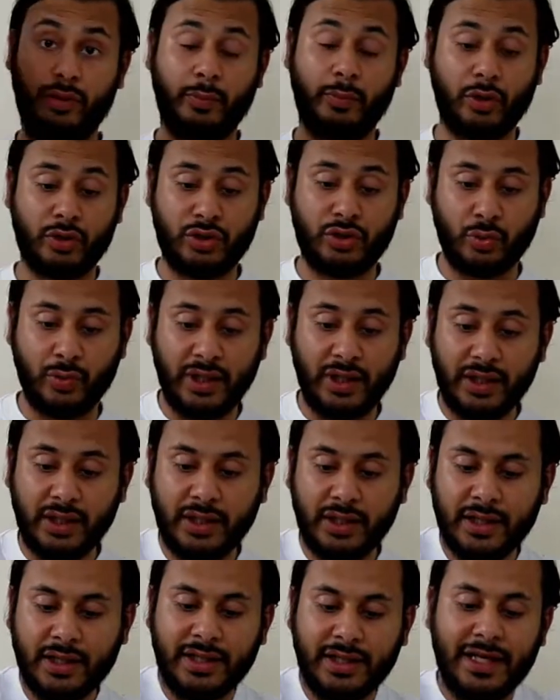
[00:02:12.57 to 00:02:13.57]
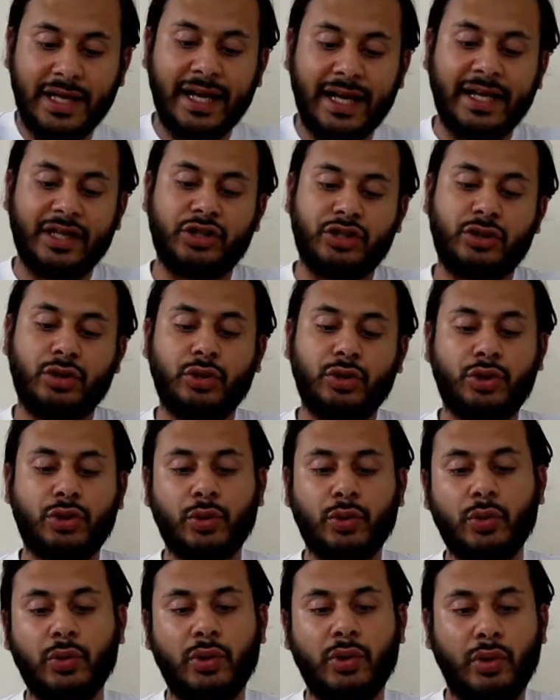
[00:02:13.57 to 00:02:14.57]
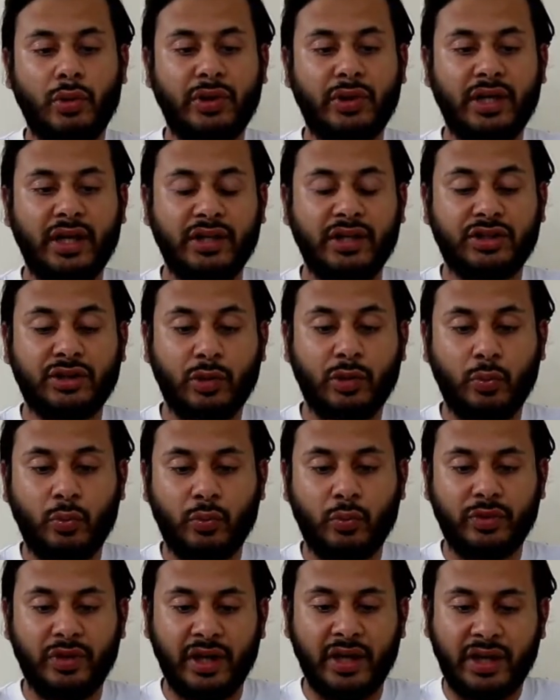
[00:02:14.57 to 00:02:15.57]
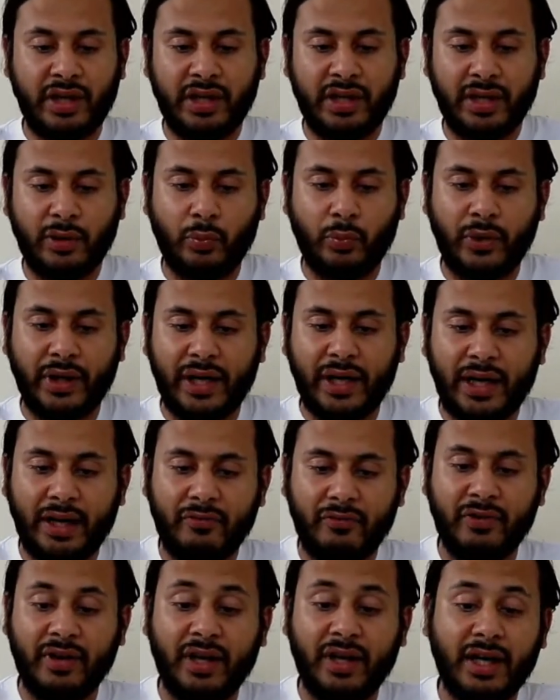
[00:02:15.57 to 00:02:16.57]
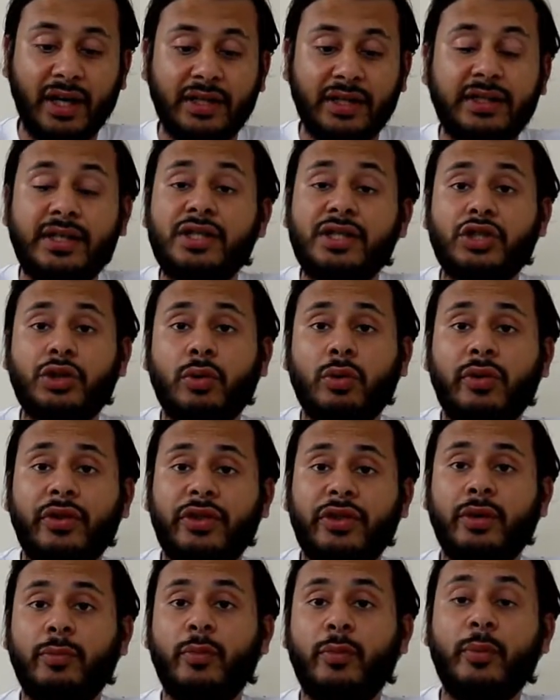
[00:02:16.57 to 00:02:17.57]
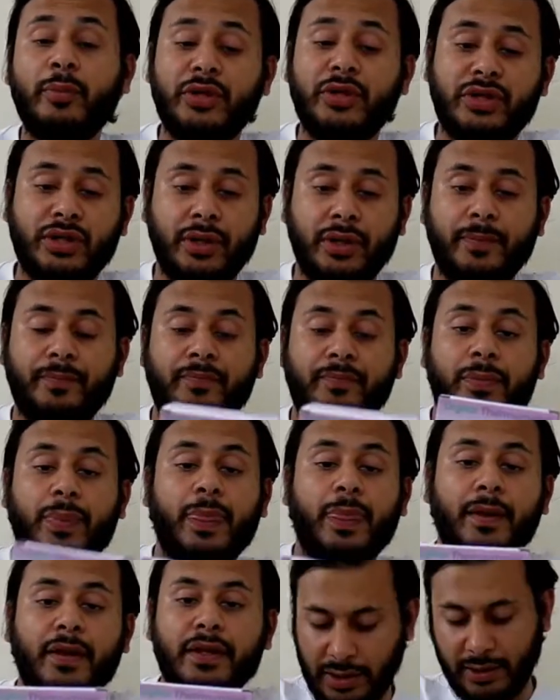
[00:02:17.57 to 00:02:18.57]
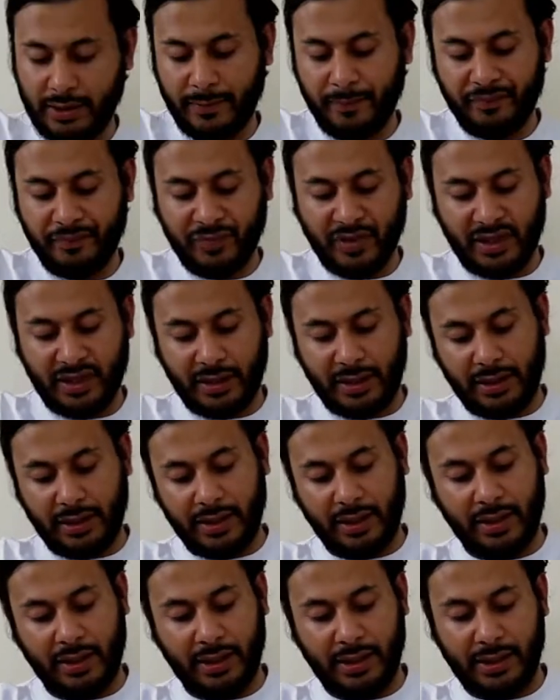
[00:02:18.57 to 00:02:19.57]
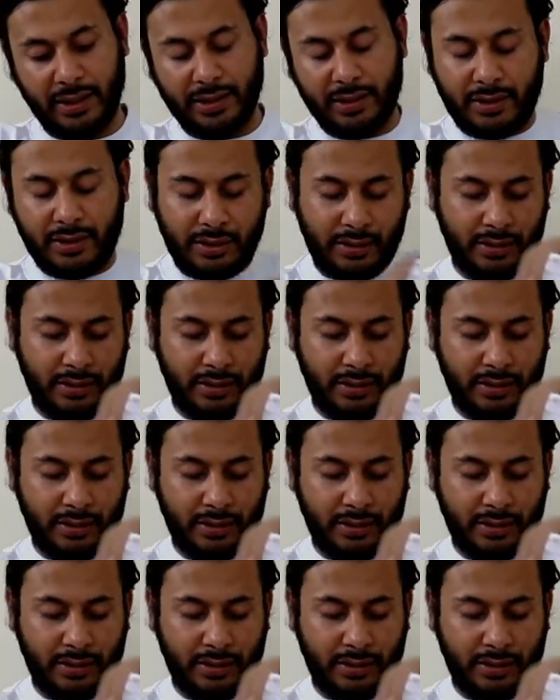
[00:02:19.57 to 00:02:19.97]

the box away as usual. Okay, so here we have a digital thermometer. And